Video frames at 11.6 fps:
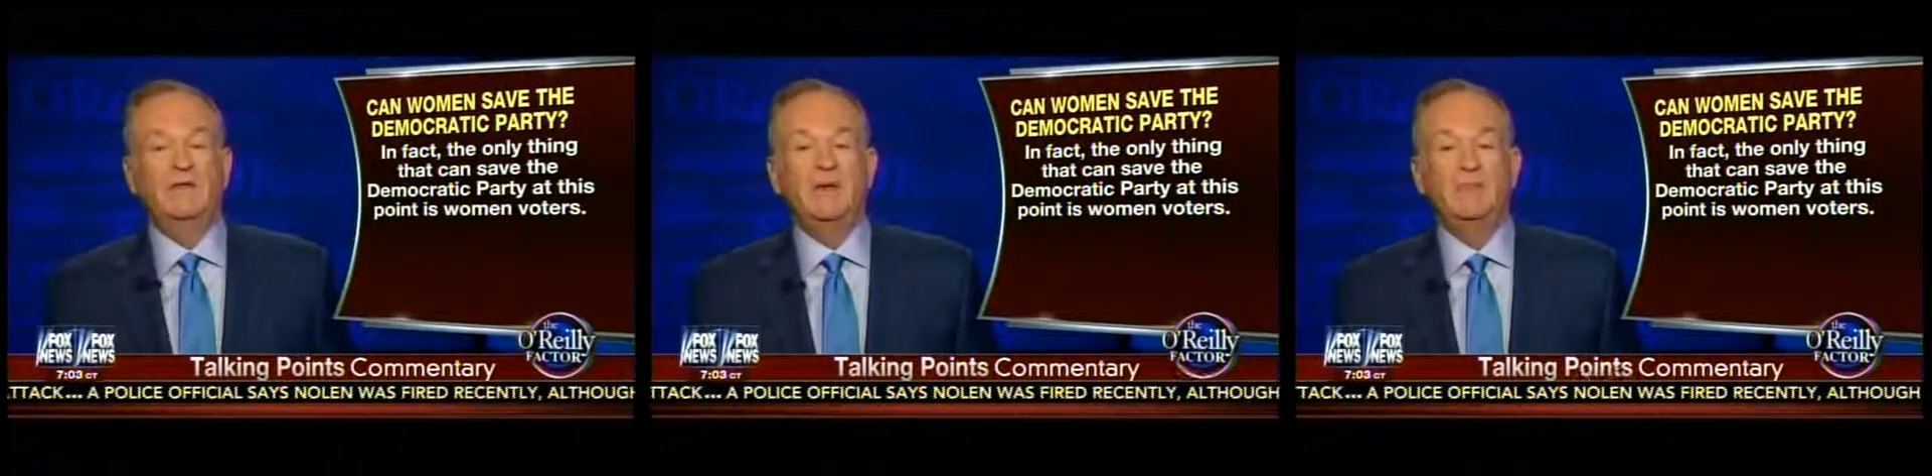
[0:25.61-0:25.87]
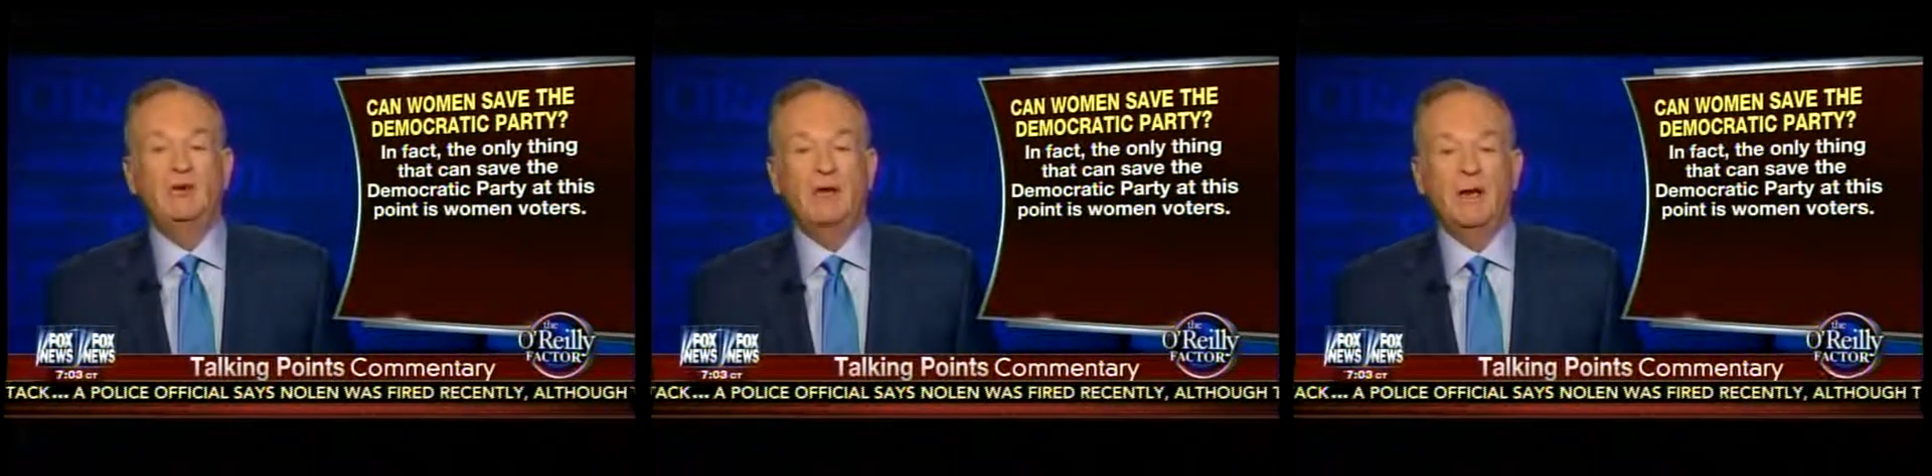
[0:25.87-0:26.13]
the
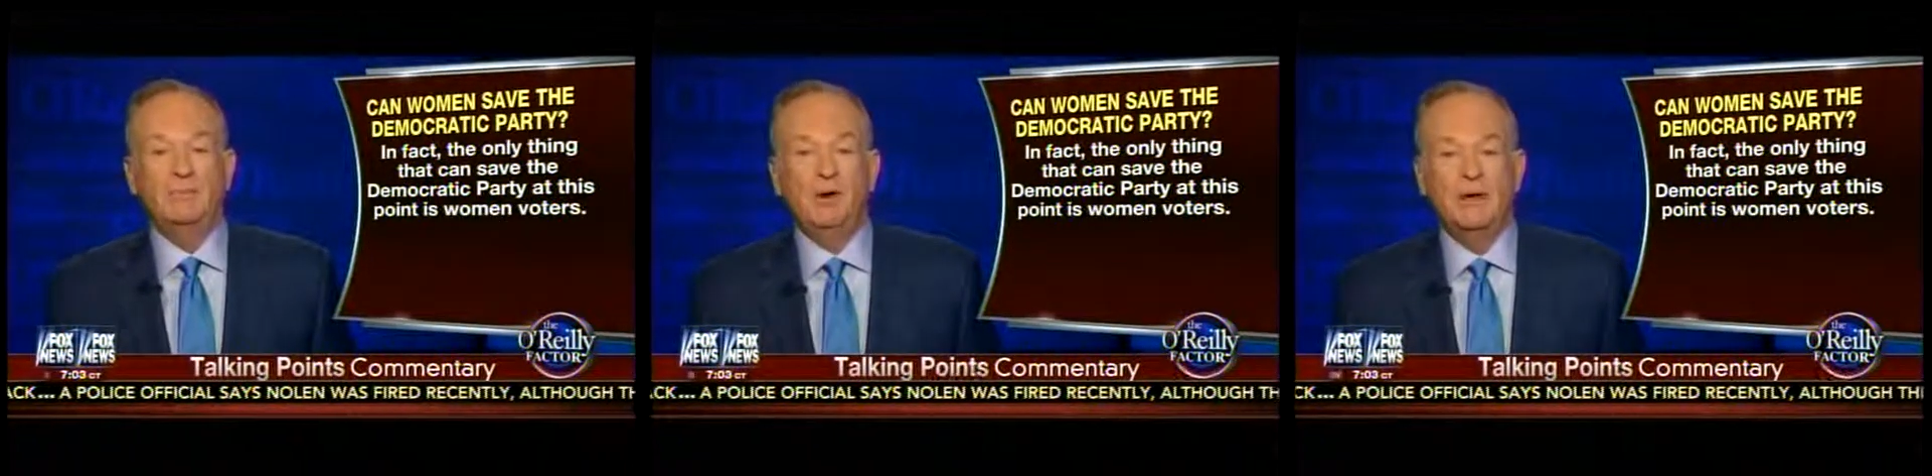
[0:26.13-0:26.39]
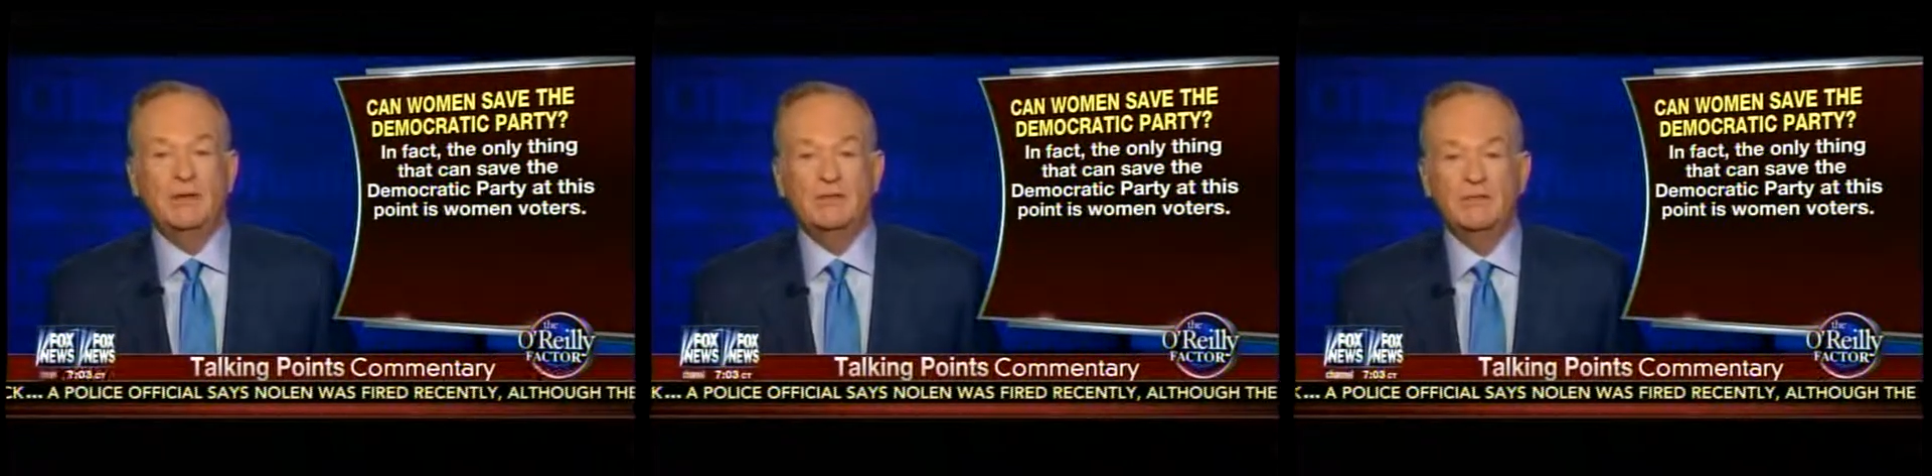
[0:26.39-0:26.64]
Democratic
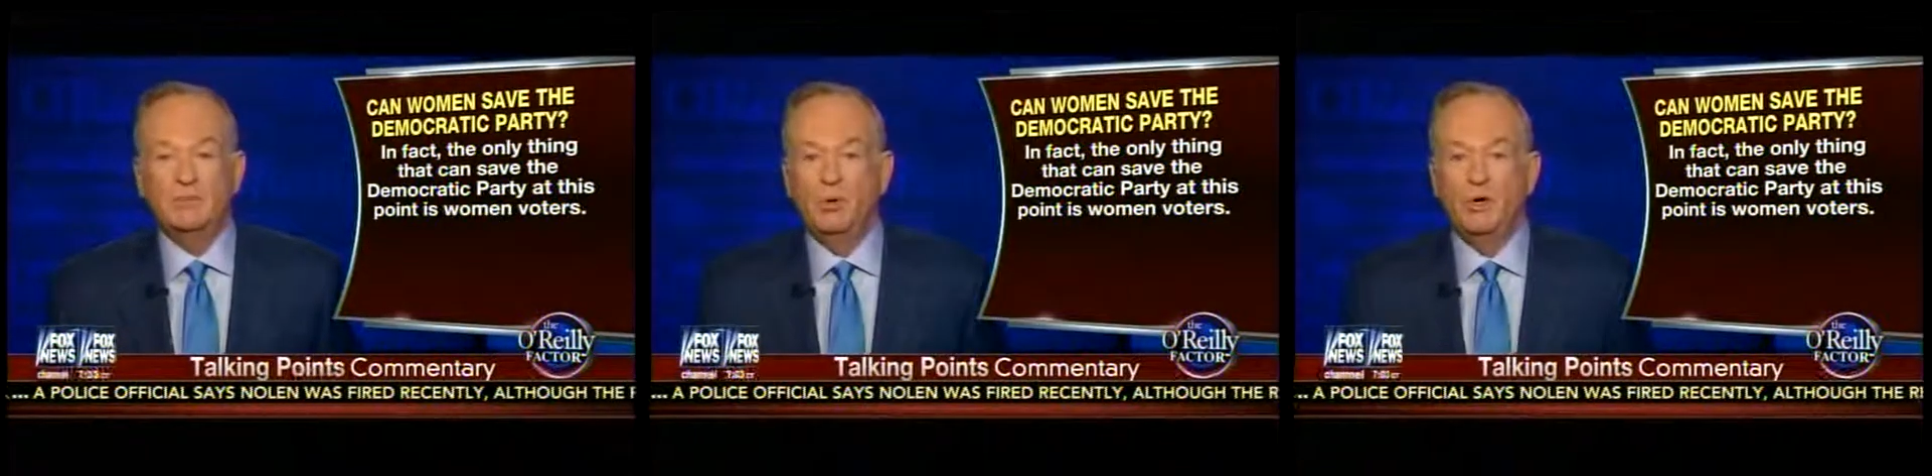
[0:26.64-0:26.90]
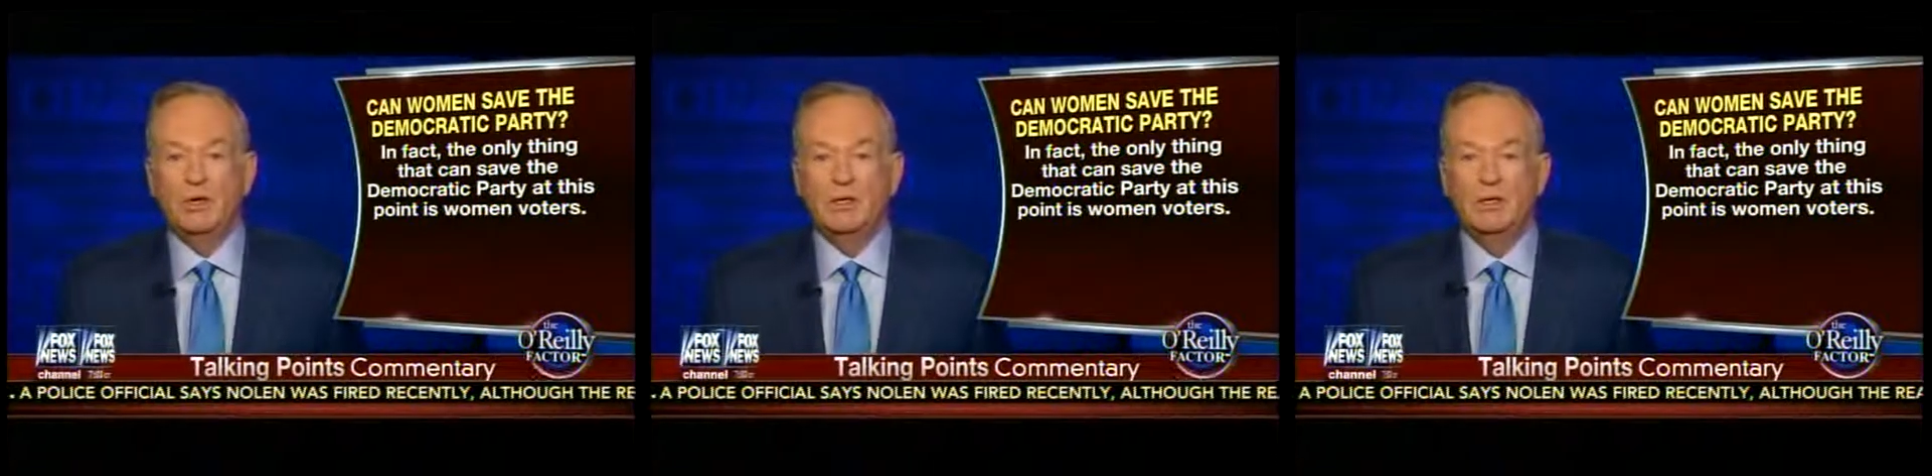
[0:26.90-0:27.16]
Party at this
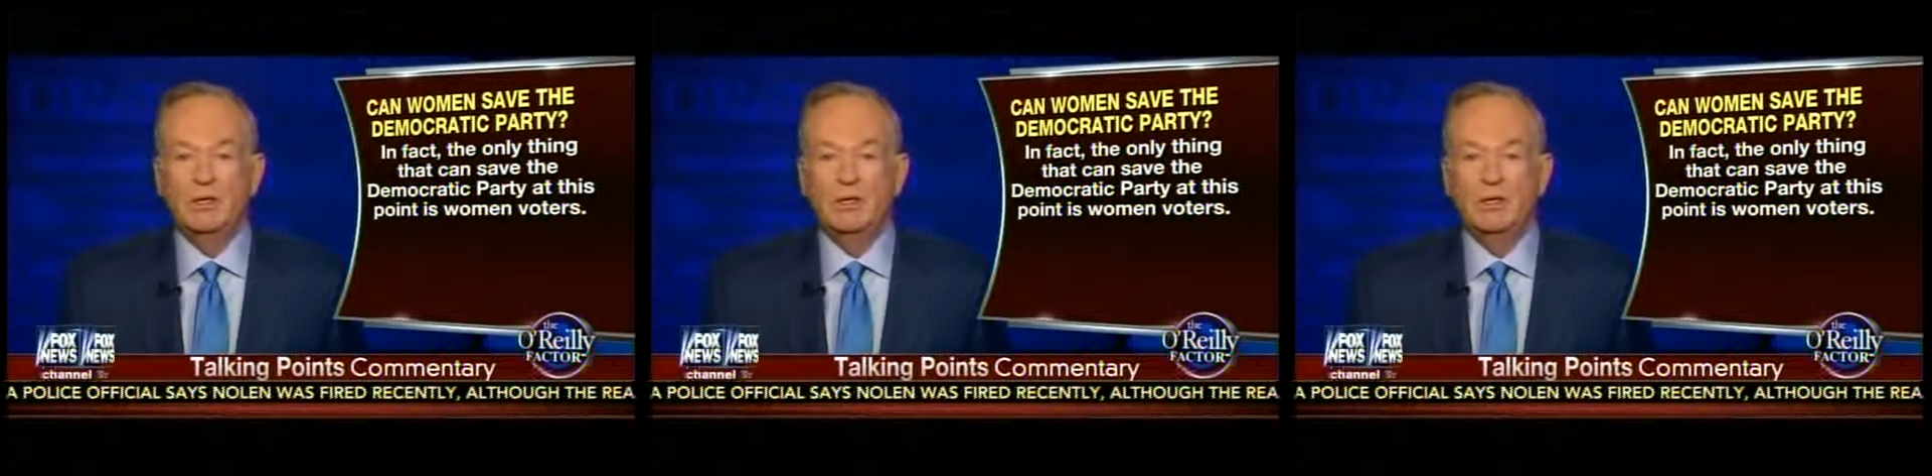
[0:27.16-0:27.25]
point